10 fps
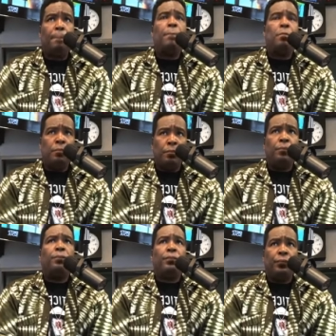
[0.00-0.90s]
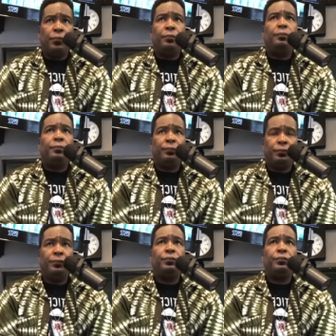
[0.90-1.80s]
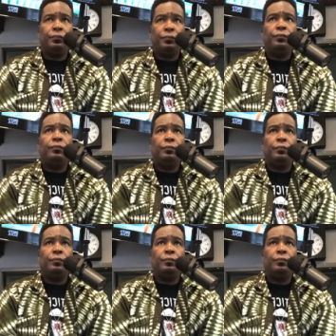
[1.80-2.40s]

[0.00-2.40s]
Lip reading: I believe that what we put out is what we get back.